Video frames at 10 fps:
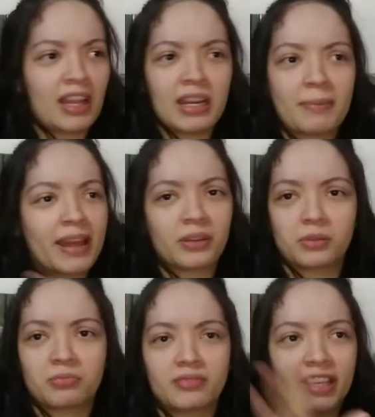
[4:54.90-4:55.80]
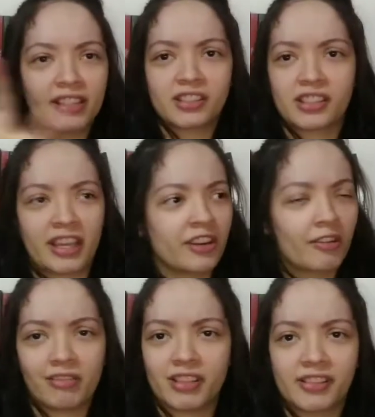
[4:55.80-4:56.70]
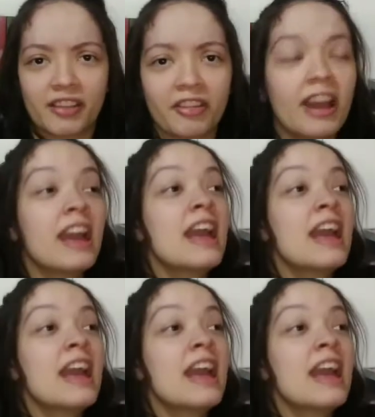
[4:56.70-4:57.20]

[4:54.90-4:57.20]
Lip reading: anybody who takes care of this stuff